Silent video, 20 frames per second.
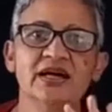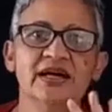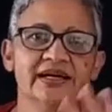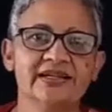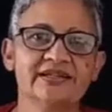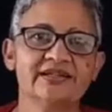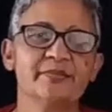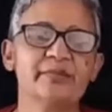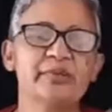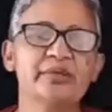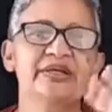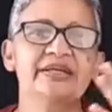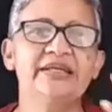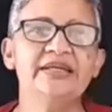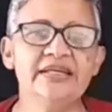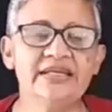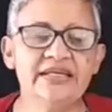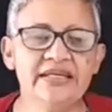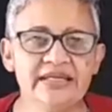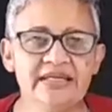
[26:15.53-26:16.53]
at the
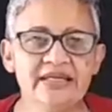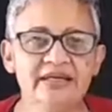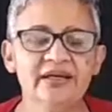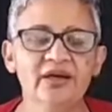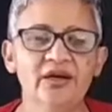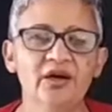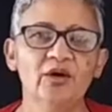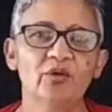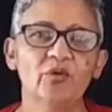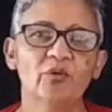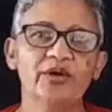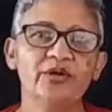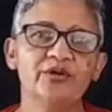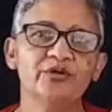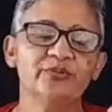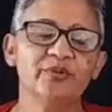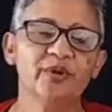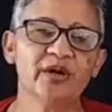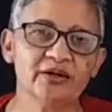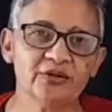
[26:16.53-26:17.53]
beginning, while
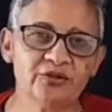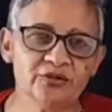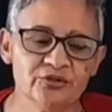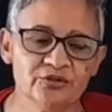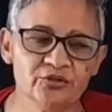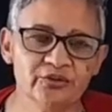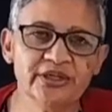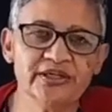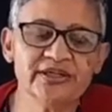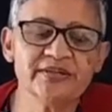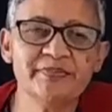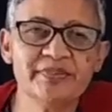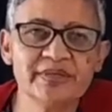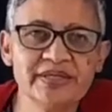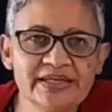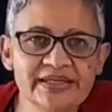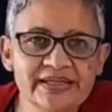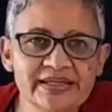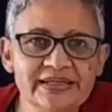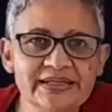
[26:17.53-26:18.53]
you're doing the
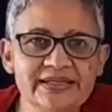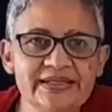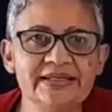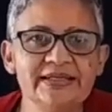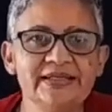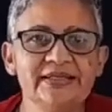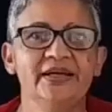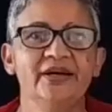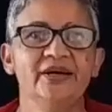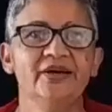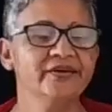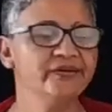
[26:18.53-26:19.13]
pre-reading,